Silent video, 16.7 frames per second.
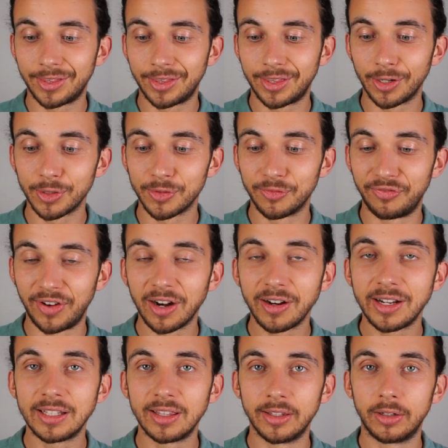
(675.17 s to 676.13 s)
there's
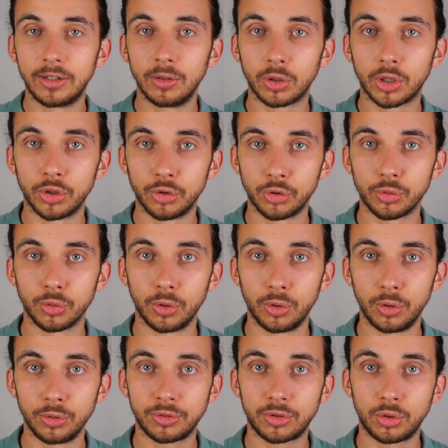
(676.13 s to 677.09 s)
very little
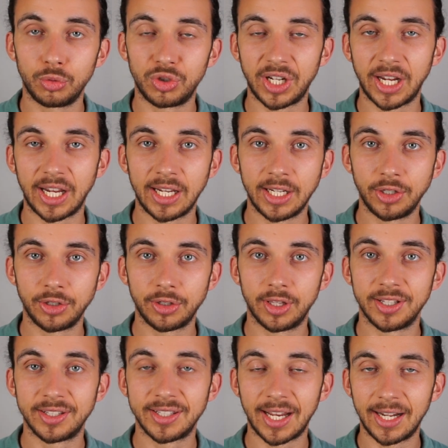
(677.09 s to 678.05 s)
controls to change
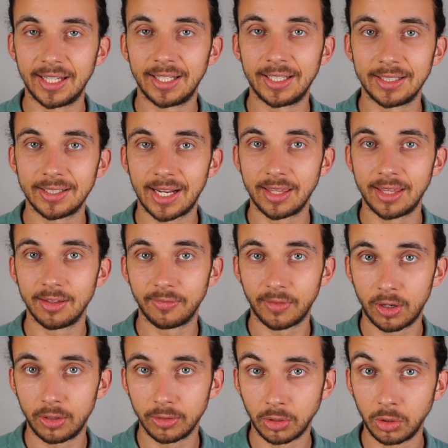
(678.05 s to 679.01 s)
the settings and the
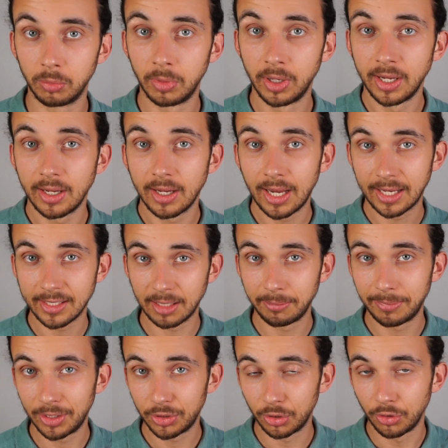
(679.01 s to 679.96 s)
volume. As I
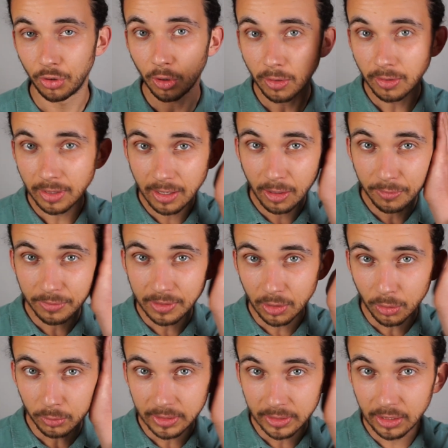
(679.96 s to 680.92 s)
mentioned earlier, the
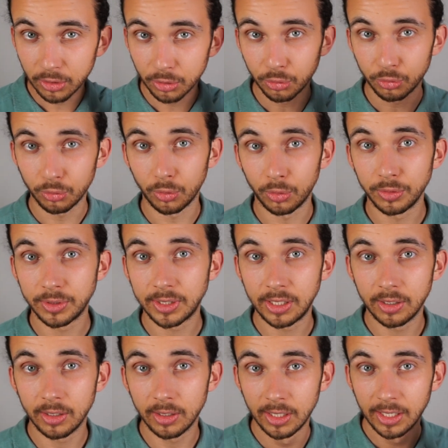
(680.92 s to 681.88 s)
only controls
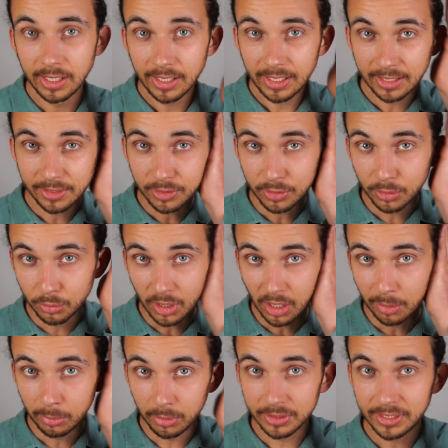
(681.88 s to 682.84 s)
here is to
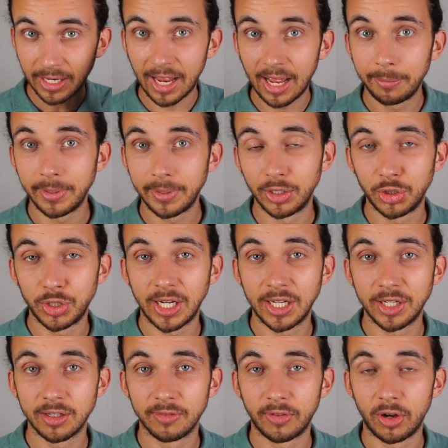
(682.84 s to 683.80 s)
double tap and
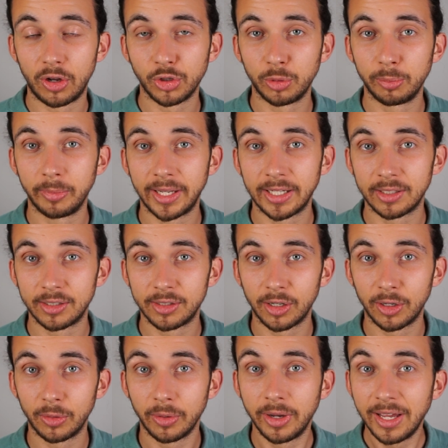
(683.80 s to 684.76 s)
change the volume like
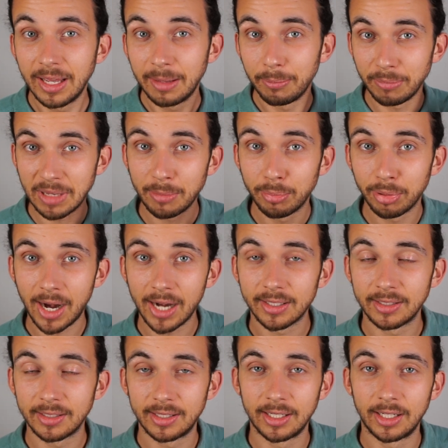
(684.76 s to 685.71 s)
so. Me
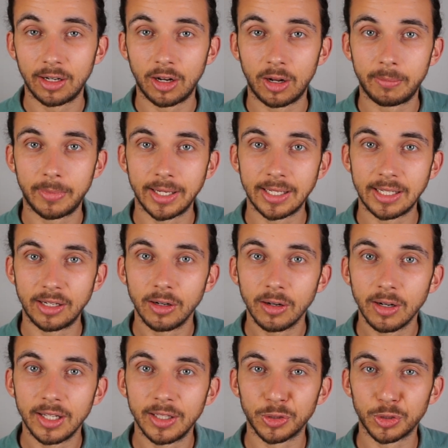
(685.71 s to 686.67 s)
practicing it on my
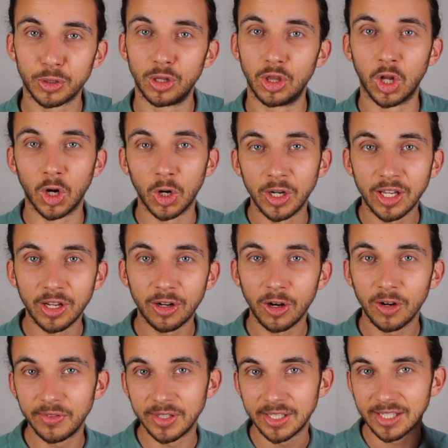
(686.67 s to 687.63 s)
ear, there's a learning
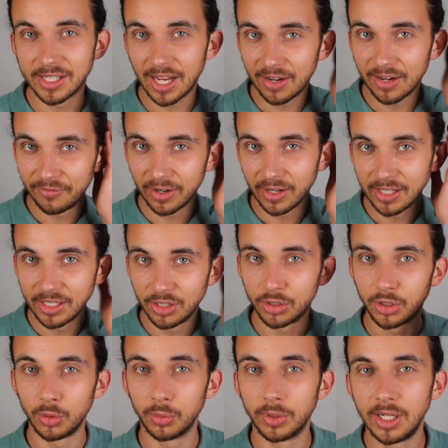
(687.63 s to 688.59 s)
curve. It's not very
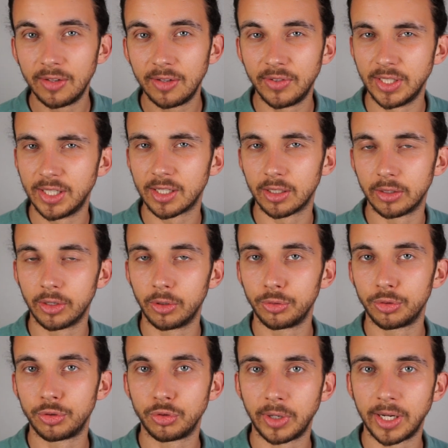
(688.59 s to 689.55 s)
intuitive and it's a little
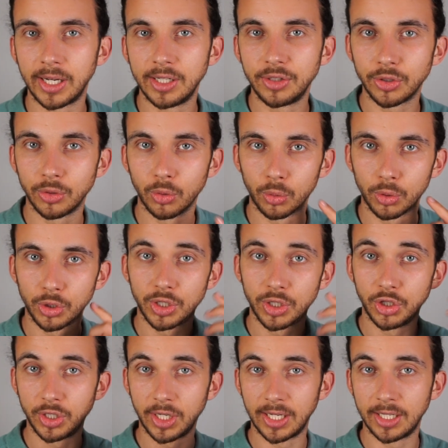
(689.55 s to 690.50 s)
strange in order to
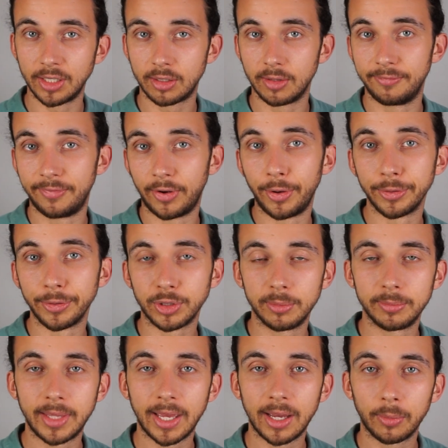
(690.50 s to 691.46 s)
change the
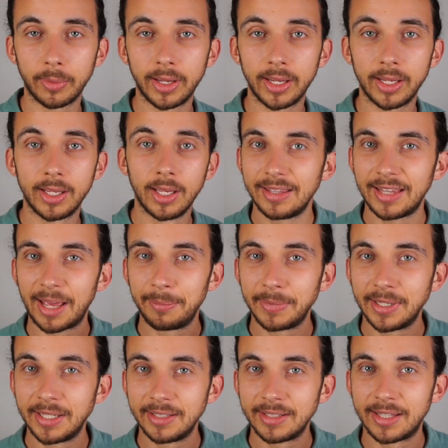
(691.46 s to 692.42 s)
volume that way. That
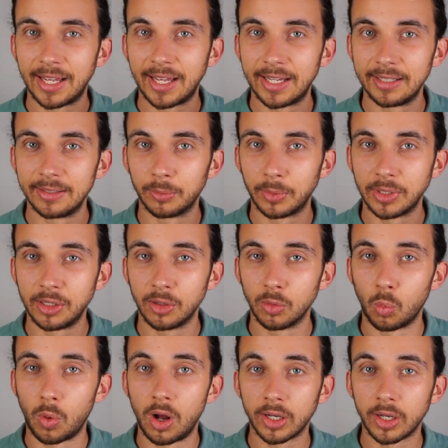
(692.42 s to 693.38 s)
means that when you're
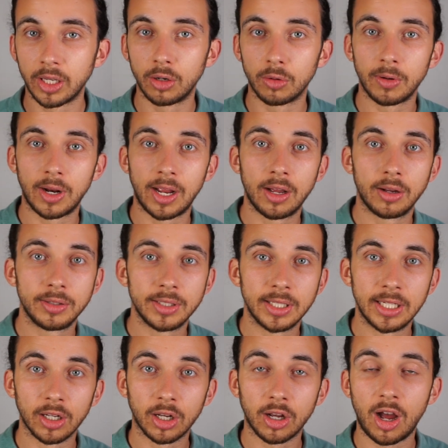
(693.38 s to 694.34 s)
walking around
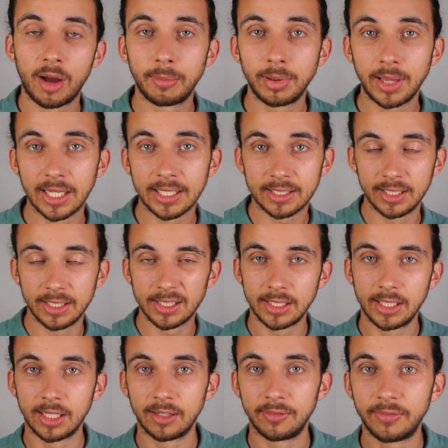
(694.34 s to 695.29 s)
in a complex
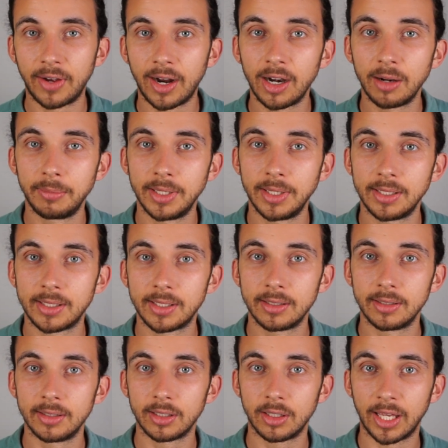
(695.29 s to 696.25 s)
listening environment,
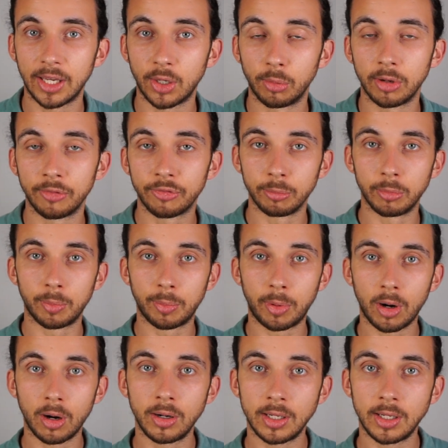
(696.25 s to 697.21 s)
like going from a
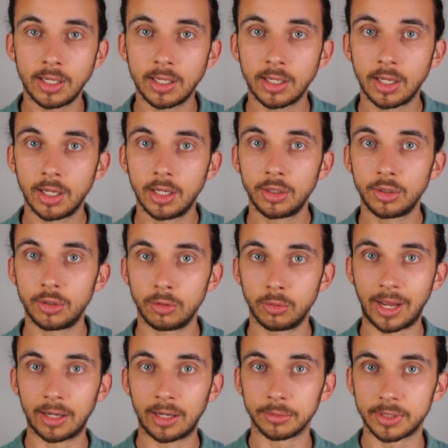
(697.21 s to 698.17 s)
party
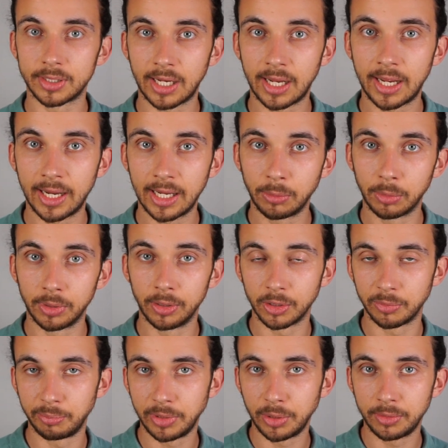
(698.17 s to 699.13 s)
to outside where
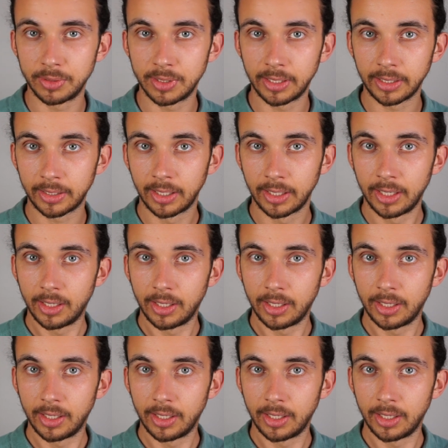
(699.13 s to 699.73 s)
there's music,